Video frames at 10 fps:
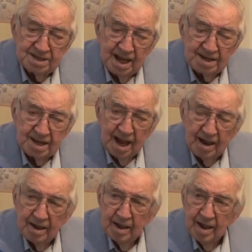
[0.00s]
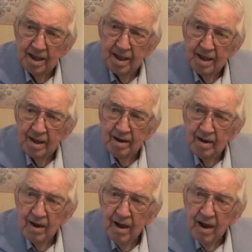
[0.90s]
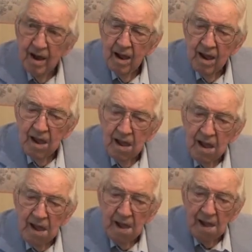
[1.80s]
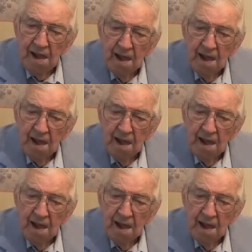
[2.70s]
yeah, tell about that horse and what he did.